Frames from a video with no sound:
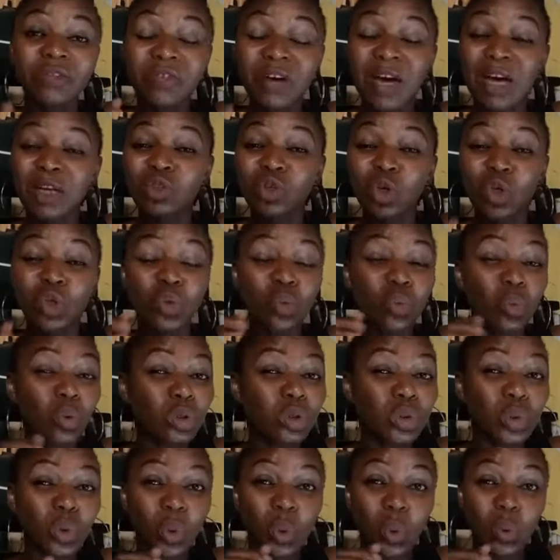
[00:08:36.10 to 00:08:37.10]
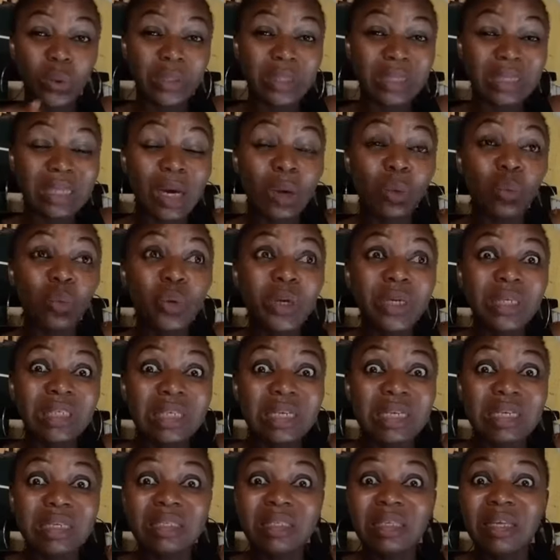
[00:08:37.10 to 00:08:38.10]
factor you want to consider,
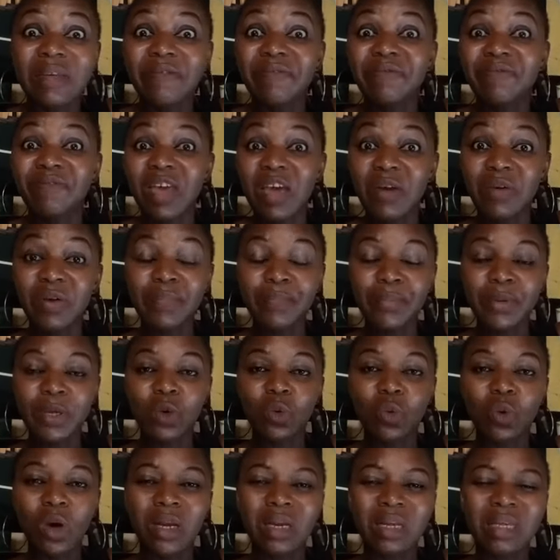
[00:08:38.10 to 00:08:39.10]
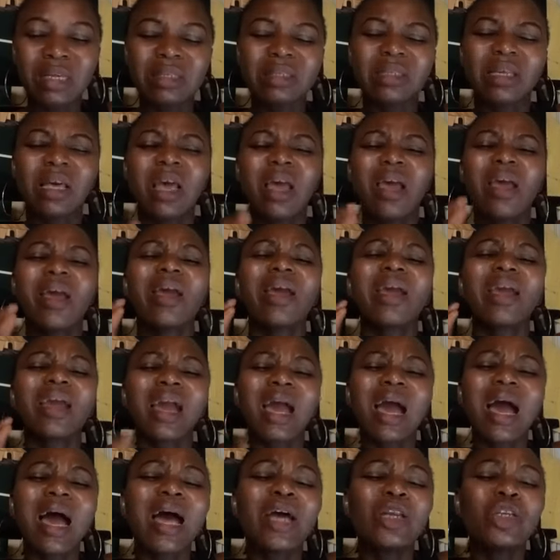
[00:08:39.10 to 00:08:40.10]
which is a very big one, is
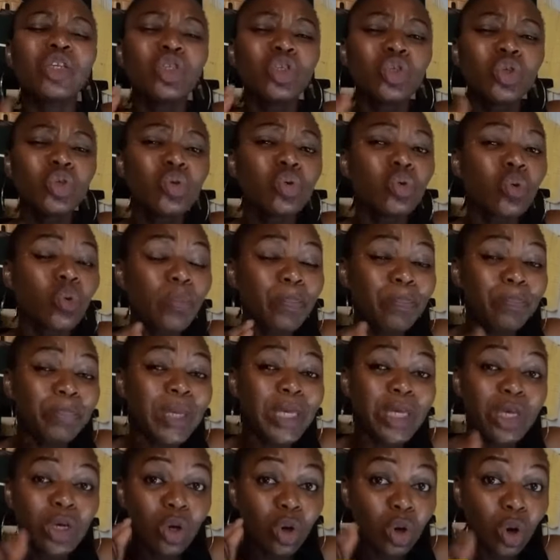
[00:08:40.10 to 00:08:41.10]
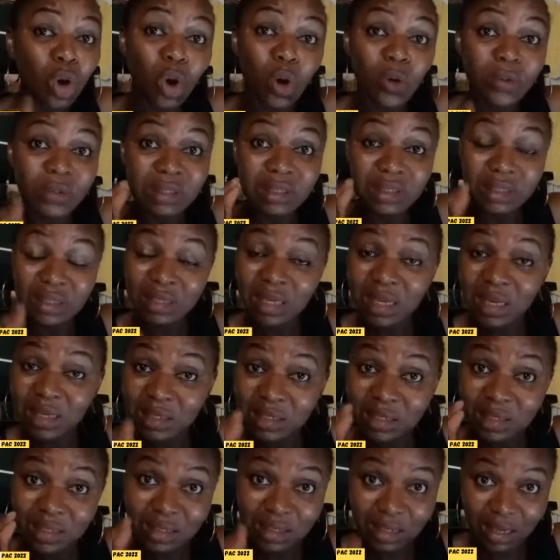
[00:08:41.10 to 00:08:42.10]
can you be
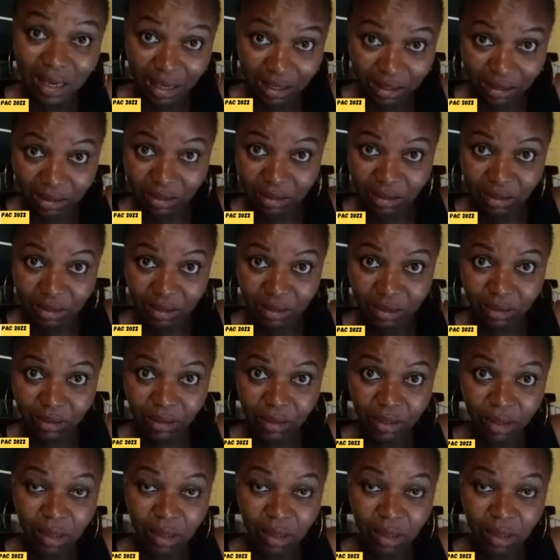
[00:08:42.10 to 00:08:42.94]
consistent?